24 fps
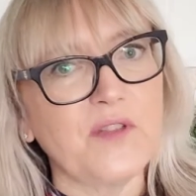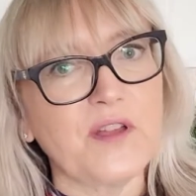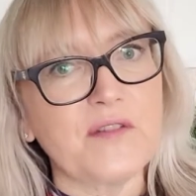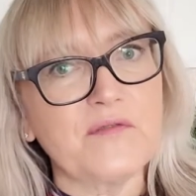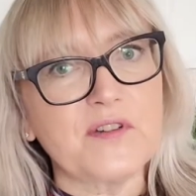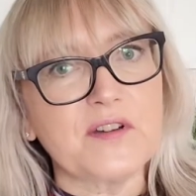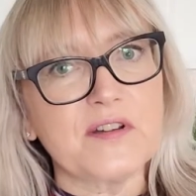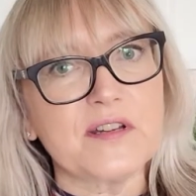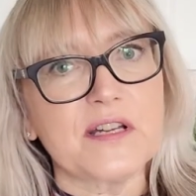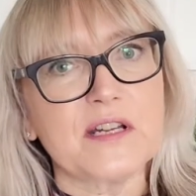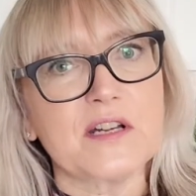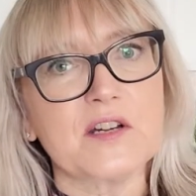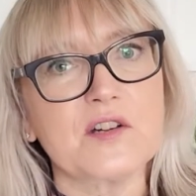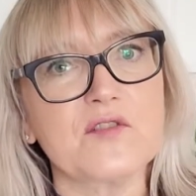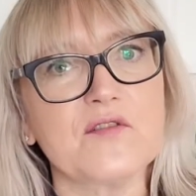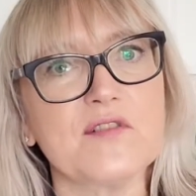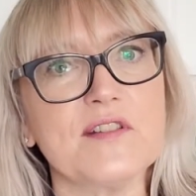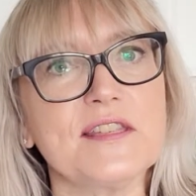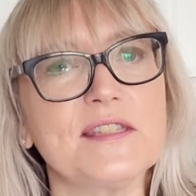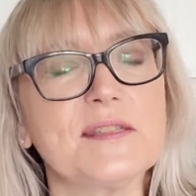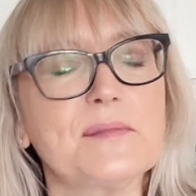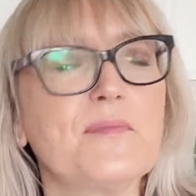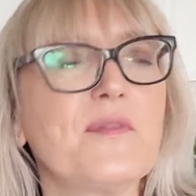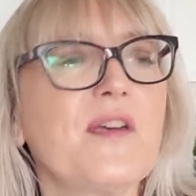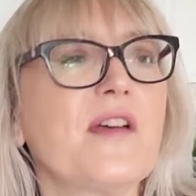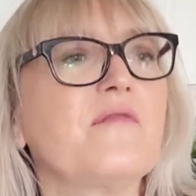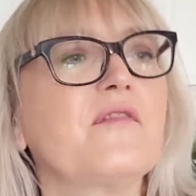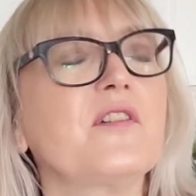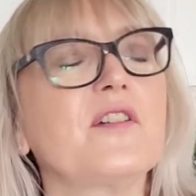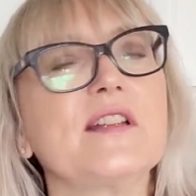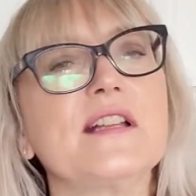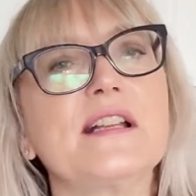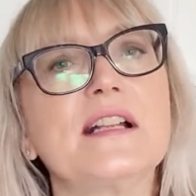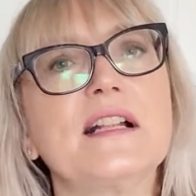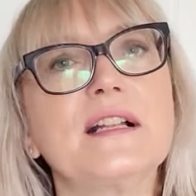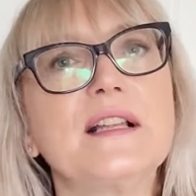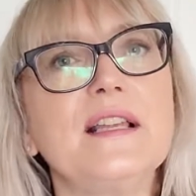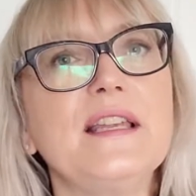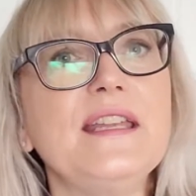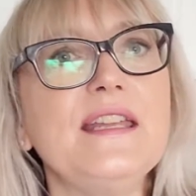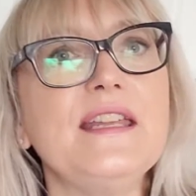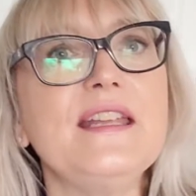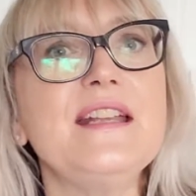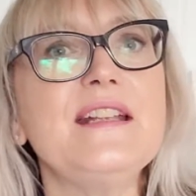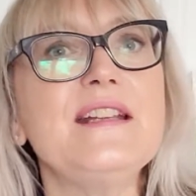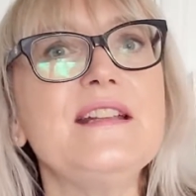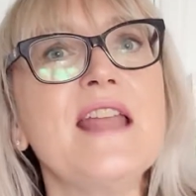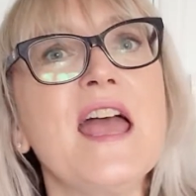They're very crisp, they're very
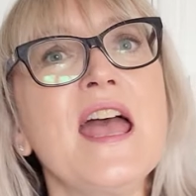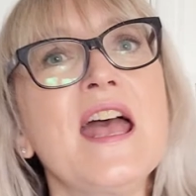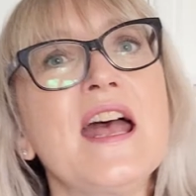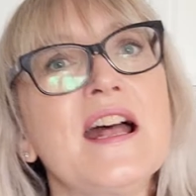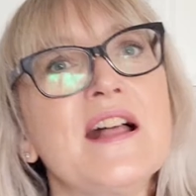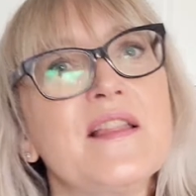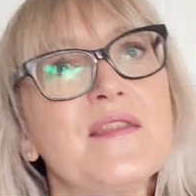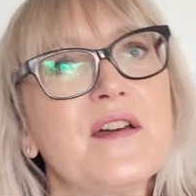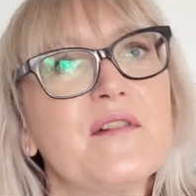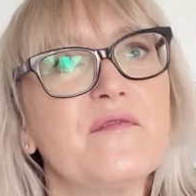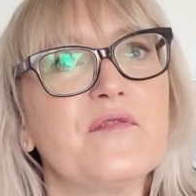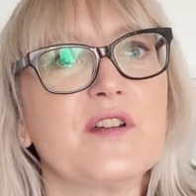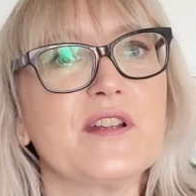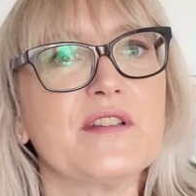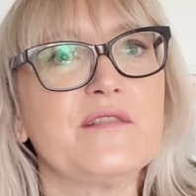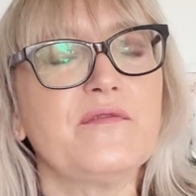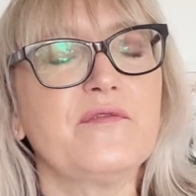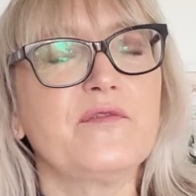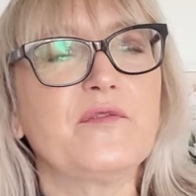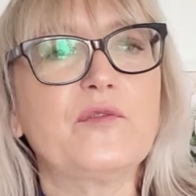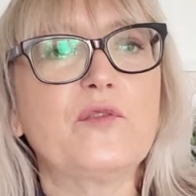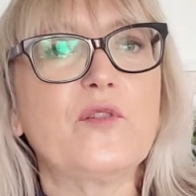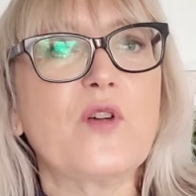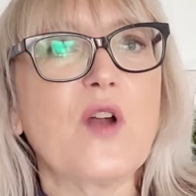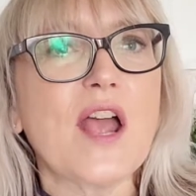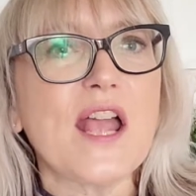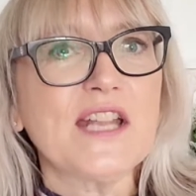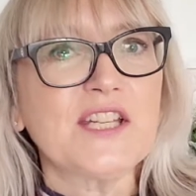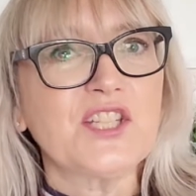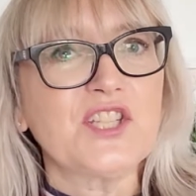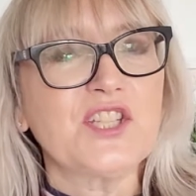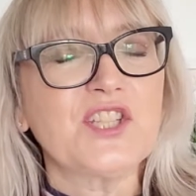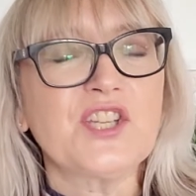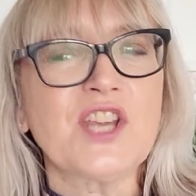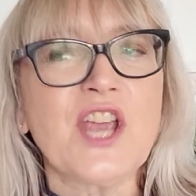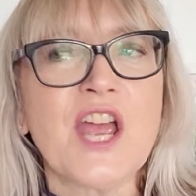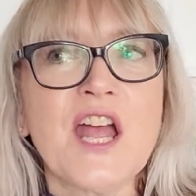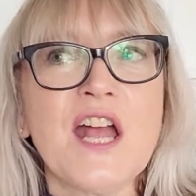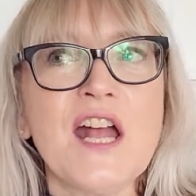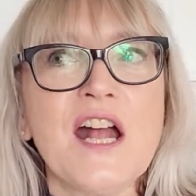clean, they're very fresh.